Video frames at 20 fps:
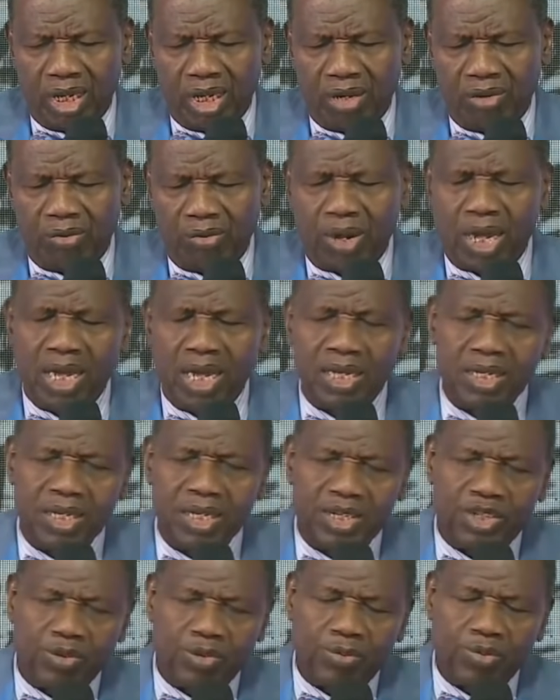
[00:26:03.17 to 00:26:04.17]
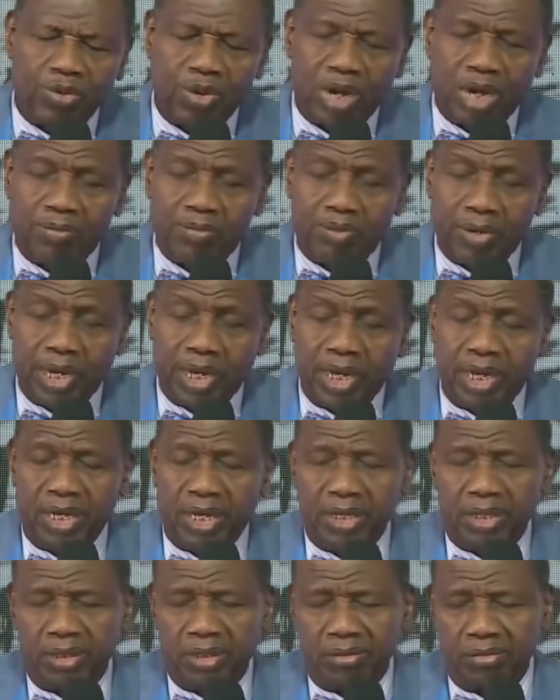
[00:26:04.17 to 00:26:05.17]
And while these people are
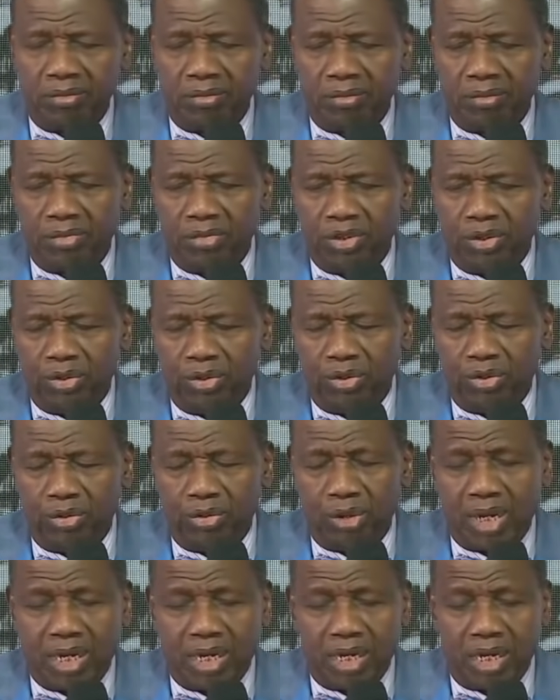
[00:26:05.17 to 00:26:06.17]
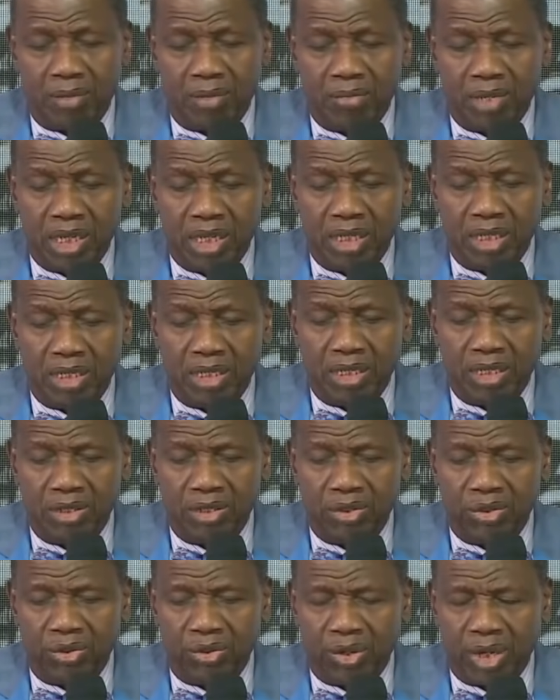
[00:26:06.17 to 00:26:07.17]
praying, those who are coming
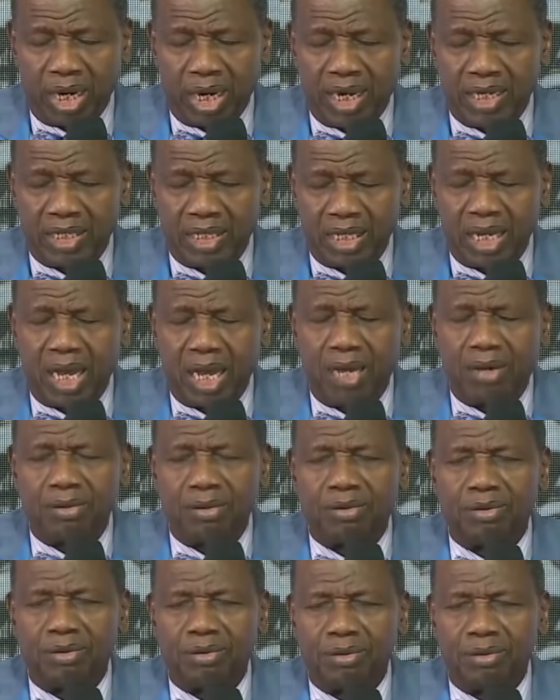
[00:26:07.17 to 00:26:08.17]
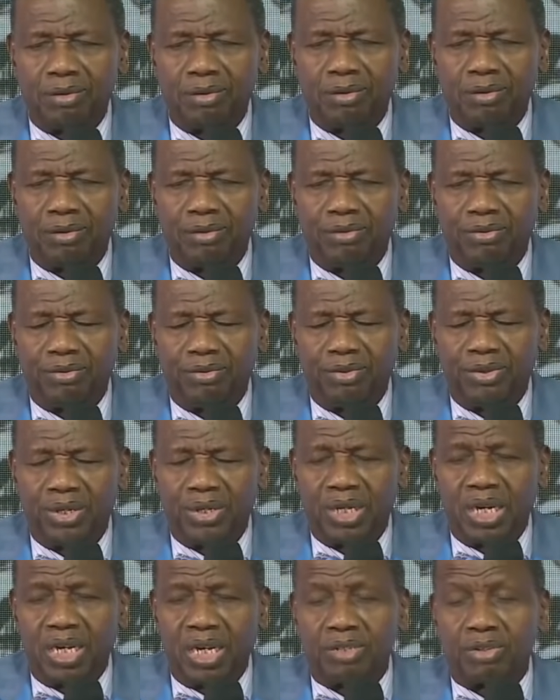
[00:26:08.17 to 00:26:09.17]
to Christ now,
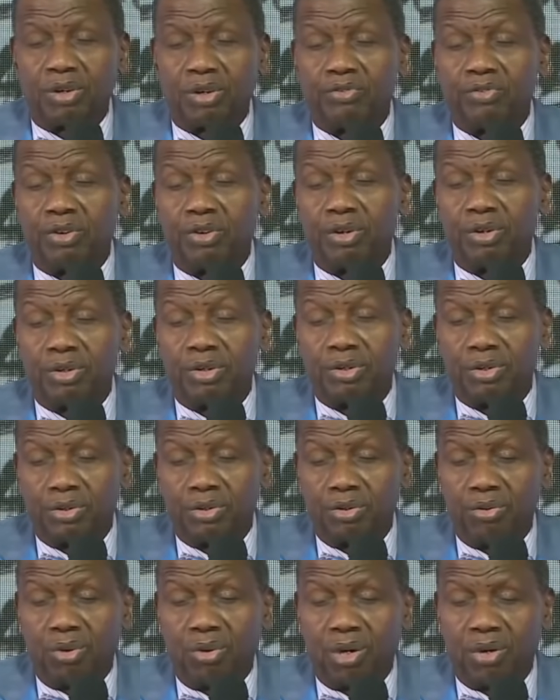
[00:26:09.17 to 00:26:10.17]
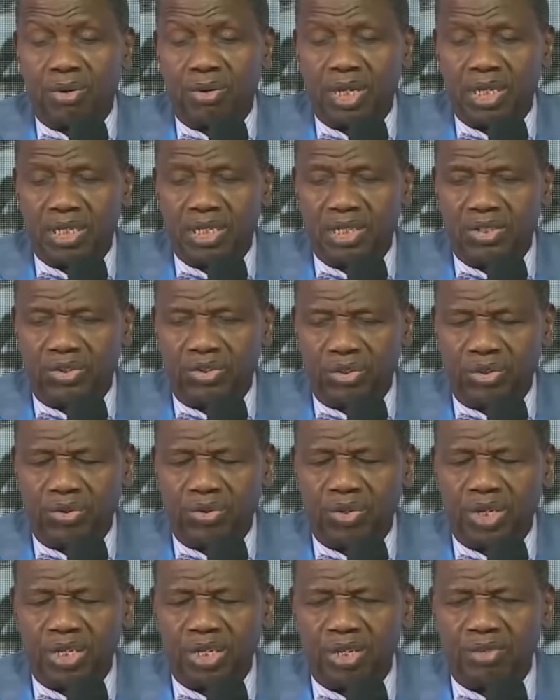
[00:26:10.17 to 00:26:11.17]
the rest of us who are already
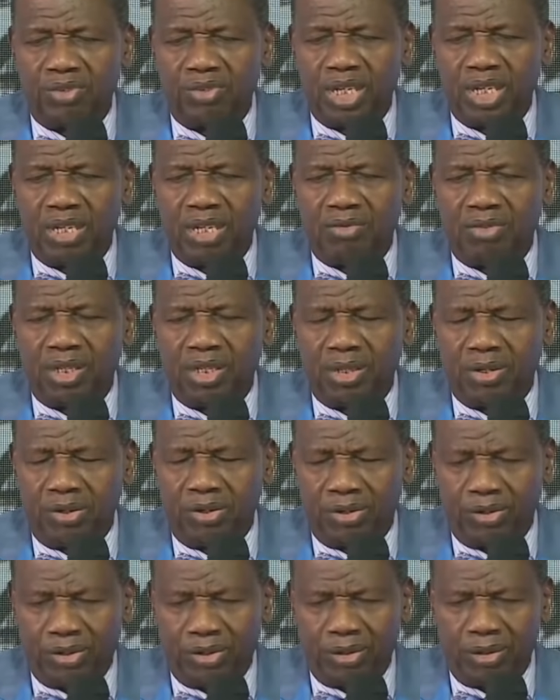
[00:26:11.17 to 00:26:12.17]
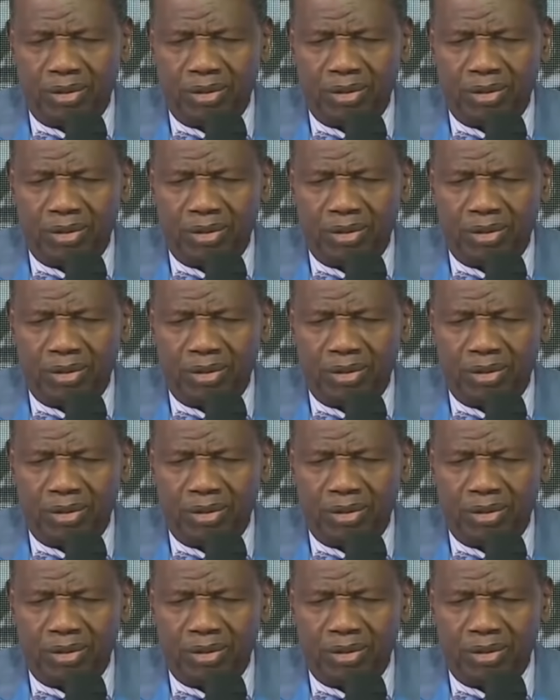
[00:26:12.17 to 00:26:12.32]
children of the living God,